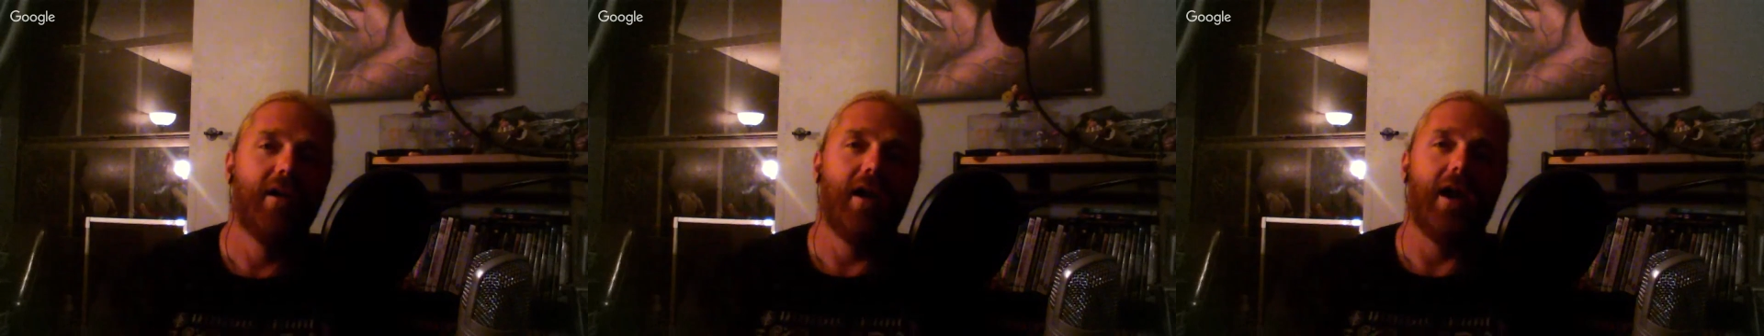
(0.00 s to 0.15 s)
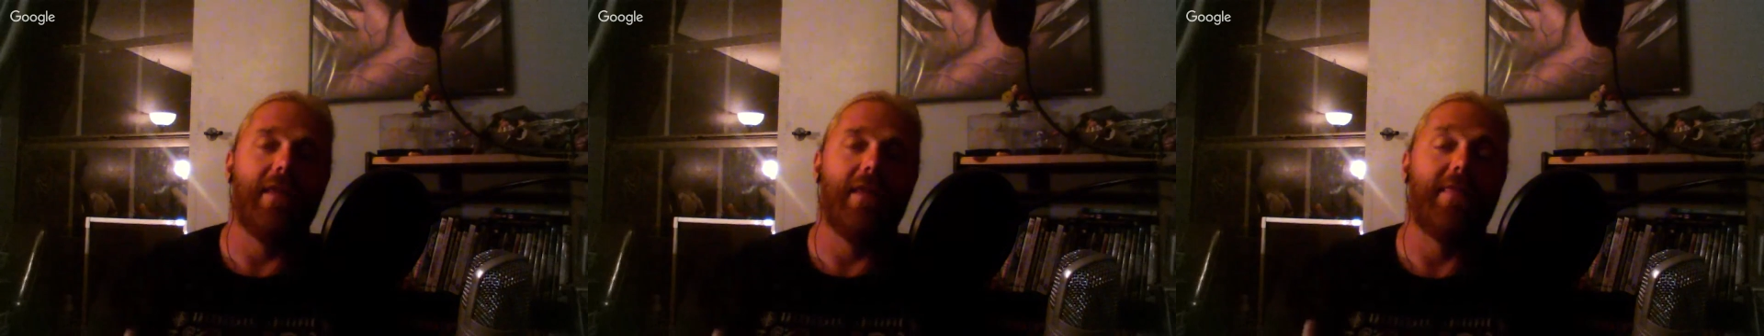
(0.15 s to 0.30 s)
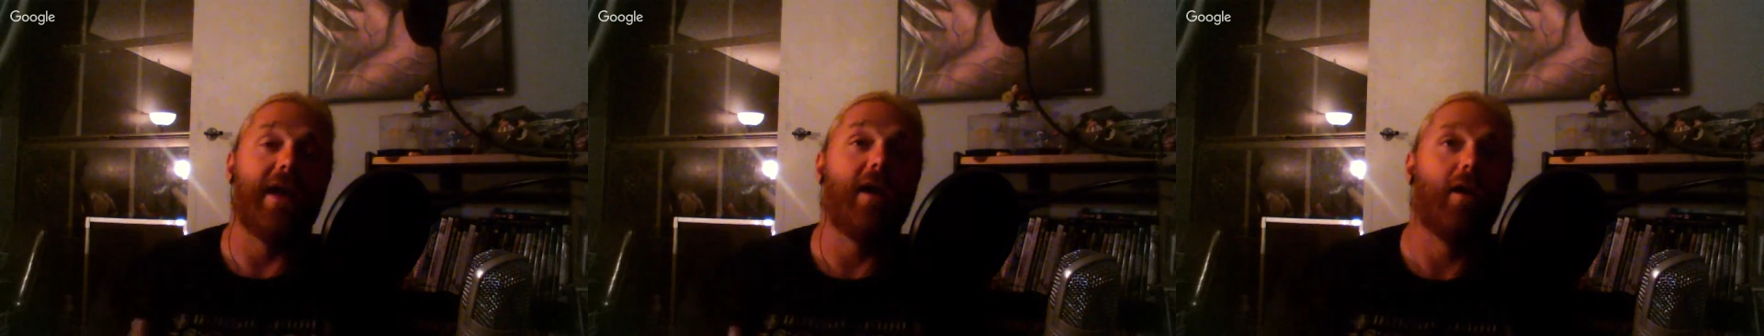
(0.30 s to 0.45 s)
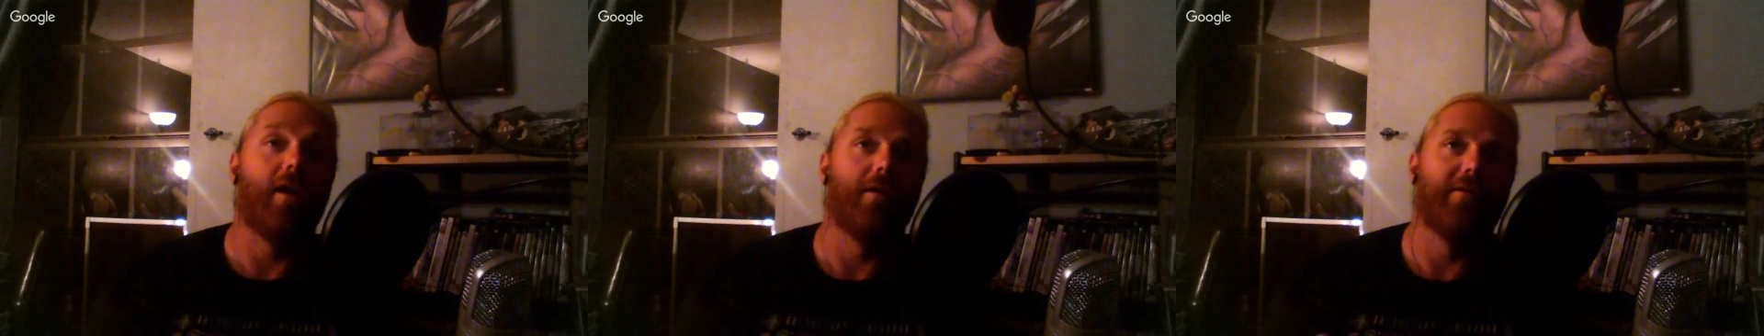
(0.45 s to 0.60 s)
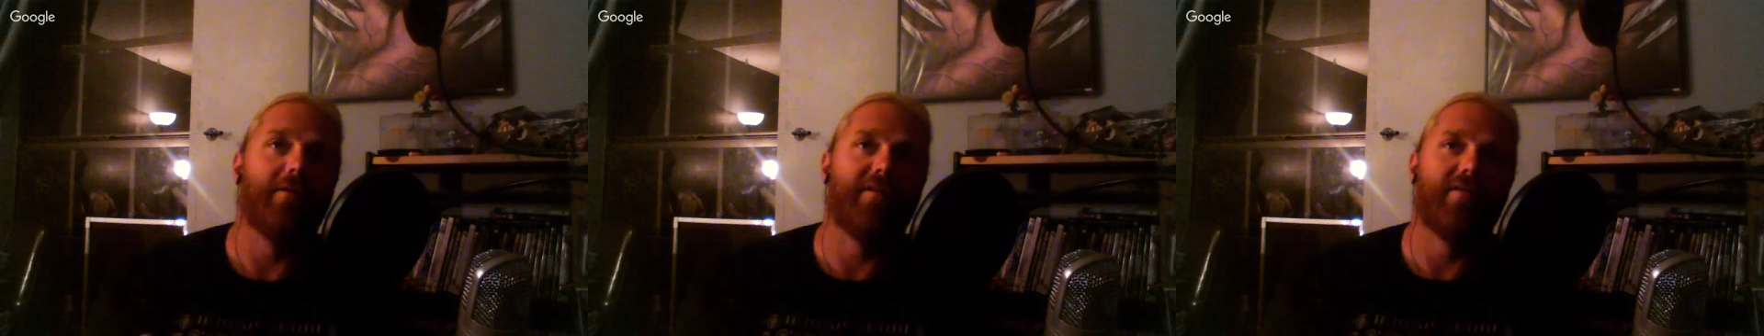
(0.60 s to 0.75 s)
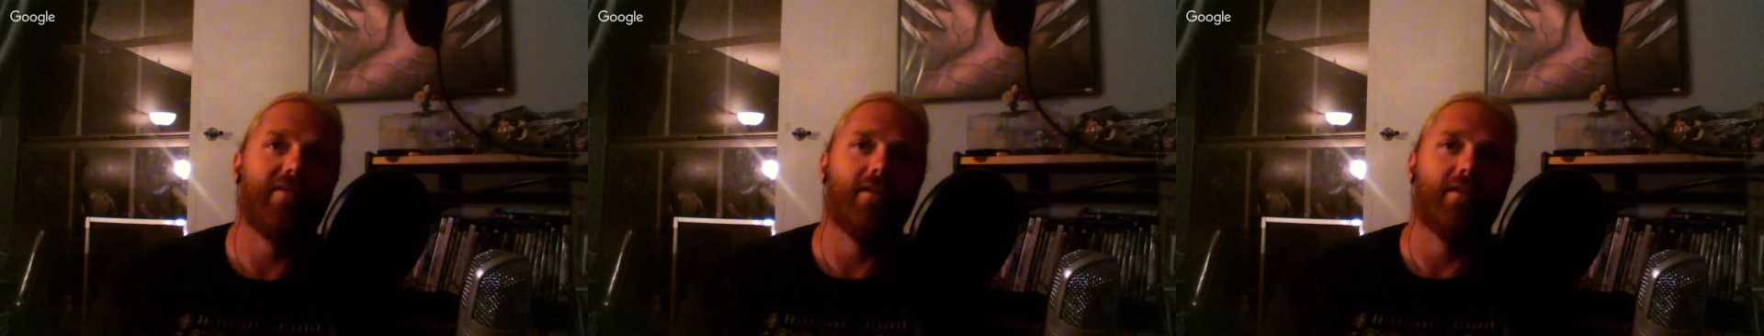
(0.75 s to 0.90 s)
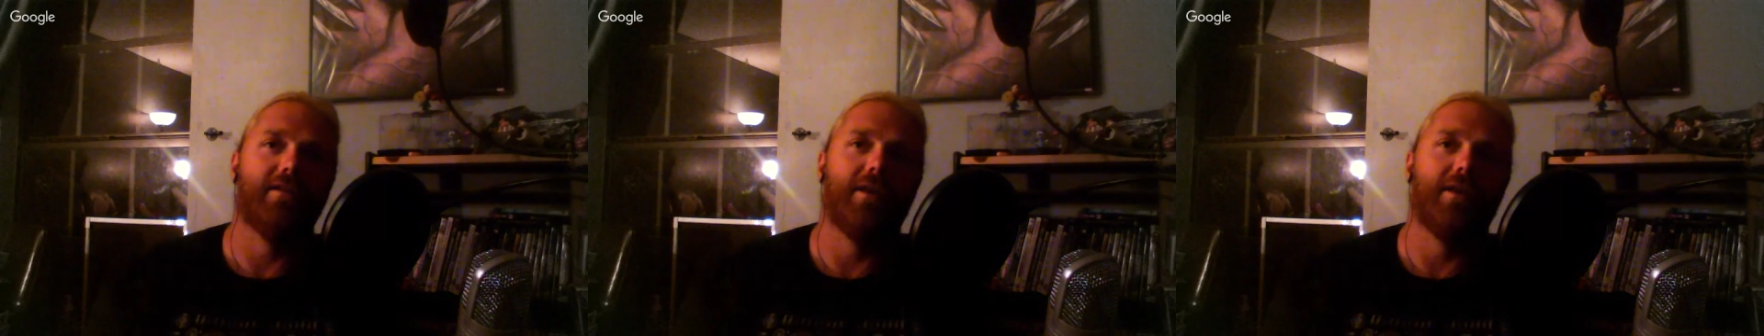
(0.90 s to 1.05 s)
And then all of a
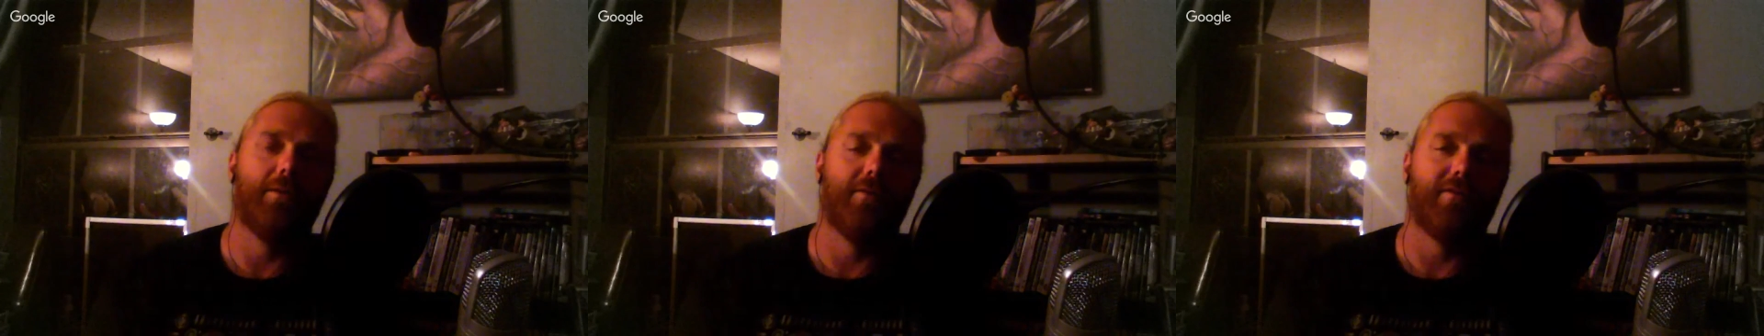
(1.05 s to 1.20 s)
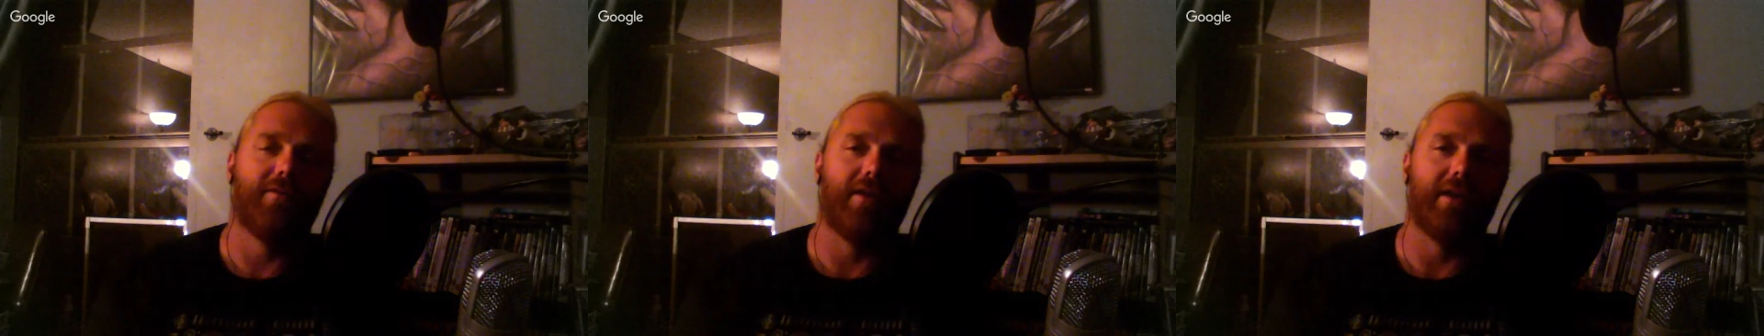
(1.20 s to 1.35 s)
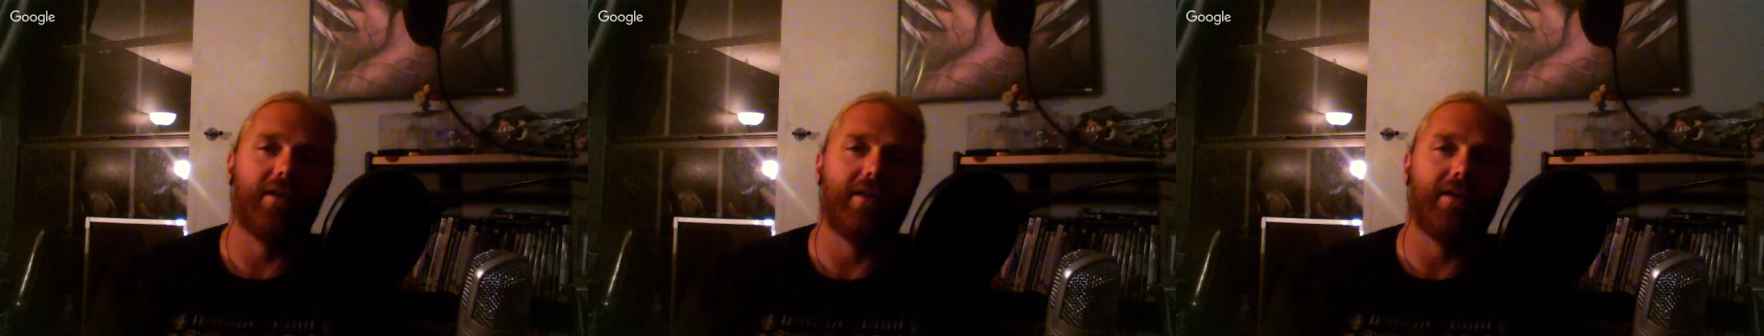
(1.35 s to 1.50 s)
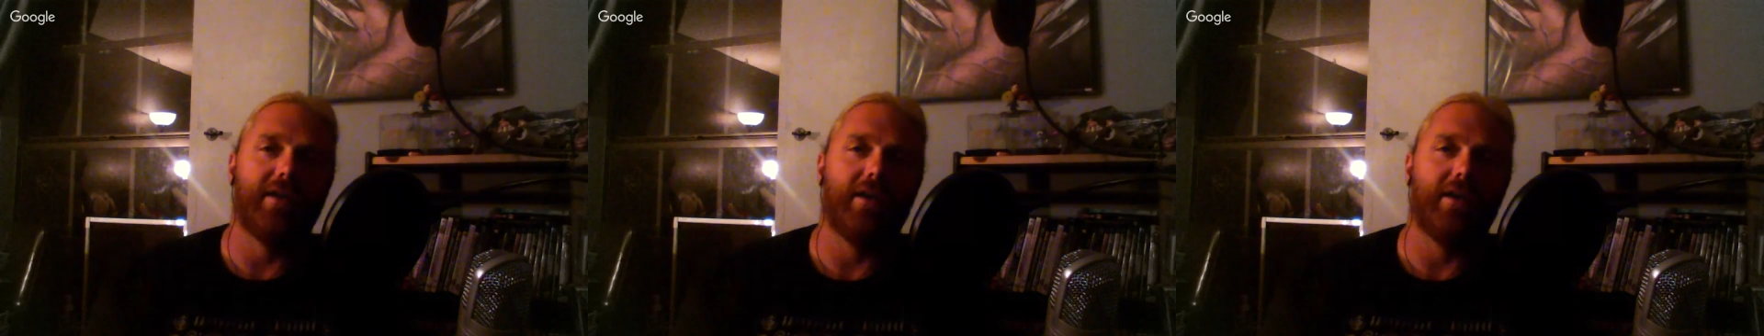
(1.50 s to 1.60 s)
sudden it was like,